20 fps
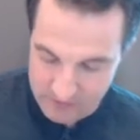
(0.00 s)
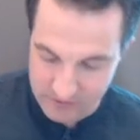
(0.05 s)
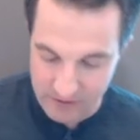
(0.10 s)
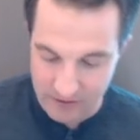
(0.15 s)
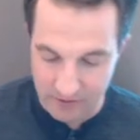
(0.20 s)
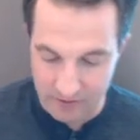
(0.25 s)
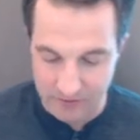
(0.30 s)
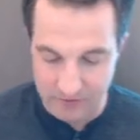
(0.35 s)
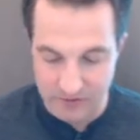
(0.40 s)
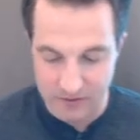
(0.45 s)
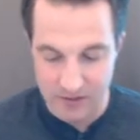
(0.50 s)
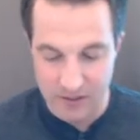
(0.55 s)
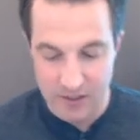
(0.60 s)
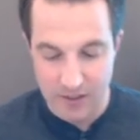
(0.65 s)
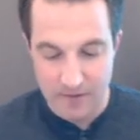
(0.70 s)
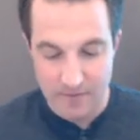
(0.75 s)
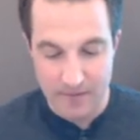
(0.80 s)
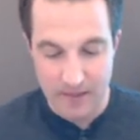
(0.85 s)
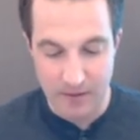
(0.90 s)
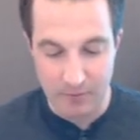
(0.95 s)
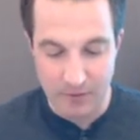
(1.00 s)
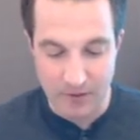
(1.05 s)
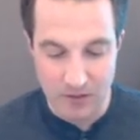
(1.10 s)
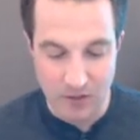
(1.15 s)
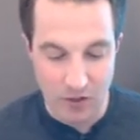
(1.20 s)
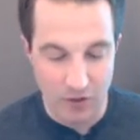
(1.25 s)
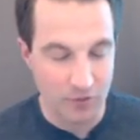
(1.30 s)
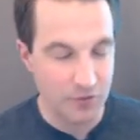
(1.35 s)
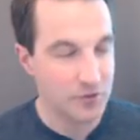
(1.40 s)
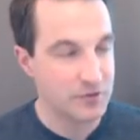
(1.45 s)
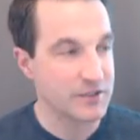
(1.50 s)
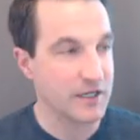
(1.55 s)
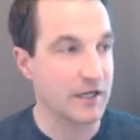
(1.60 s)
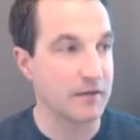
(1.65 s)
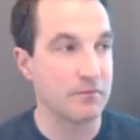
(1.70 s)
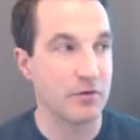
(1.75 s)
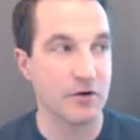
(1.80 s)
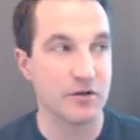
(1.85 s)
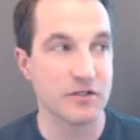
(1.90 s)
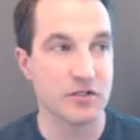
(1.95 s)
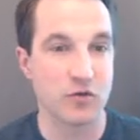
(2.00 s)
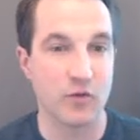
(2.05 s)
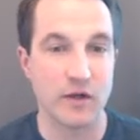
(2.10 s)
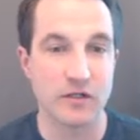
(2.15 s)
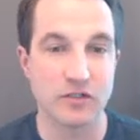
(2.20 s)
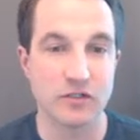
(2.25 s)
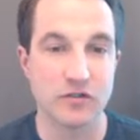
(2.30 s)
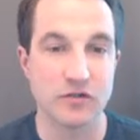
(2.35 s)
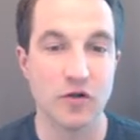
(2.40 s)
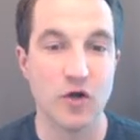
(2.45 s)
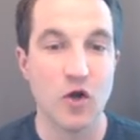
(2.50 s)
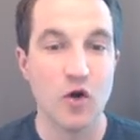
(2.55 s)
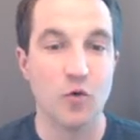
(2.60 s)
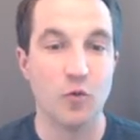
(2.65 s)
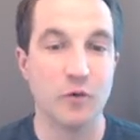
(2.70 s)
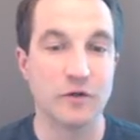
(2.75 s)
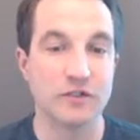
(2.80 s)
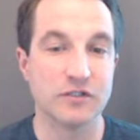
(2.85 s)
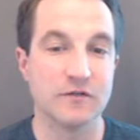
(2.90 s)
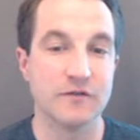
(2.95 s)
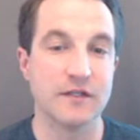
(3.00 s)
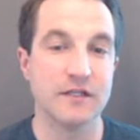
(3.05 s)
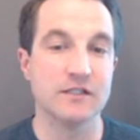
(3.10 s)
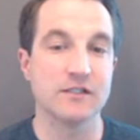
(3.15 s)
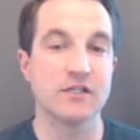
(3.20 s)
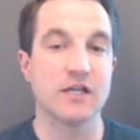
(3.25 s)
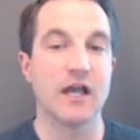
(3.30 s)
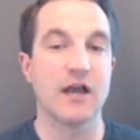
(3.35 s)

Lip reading: cells. And we know the second part of this question, which of these